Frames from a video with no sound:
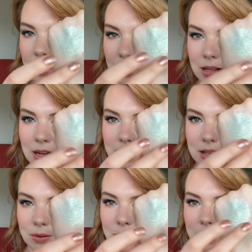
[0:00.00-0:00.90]
And that's
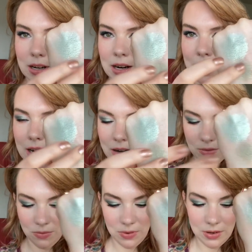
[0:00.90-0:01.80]
the one that I
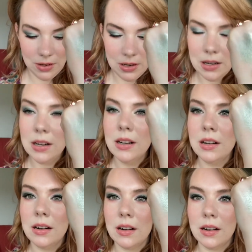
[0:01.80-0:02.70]
have
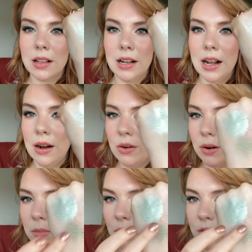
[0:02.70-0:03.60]
on the
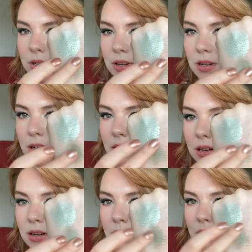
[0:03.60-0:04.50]
outermost
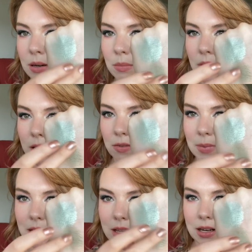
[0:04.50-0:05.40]
part of
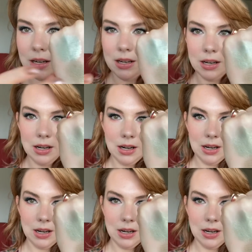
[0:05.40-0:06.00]
my lid.